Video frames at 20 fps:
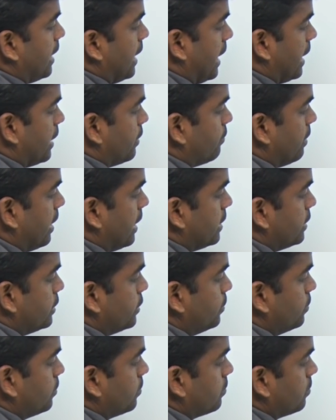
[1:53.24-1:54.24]
n
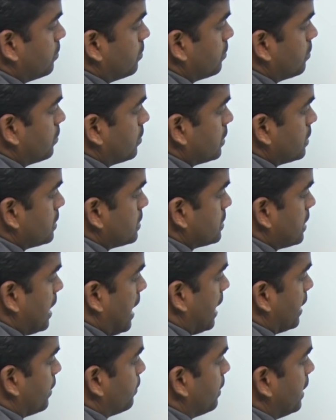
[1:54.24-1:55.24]
value,
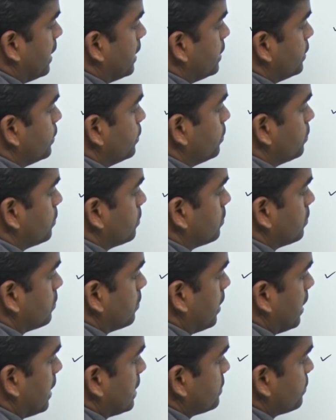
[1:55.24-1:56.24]
I value,
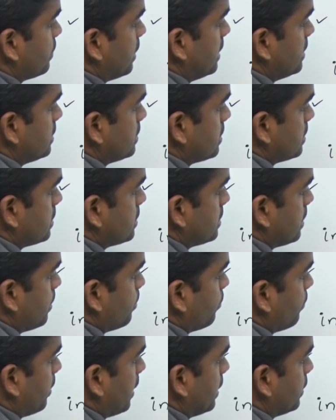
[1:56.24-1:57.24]
as well as
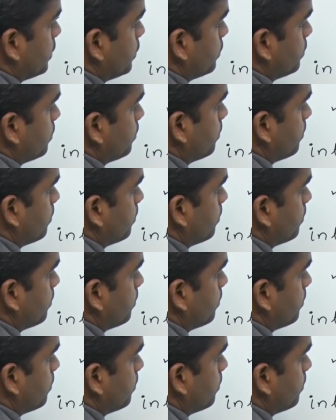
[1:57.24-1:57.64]
sum value.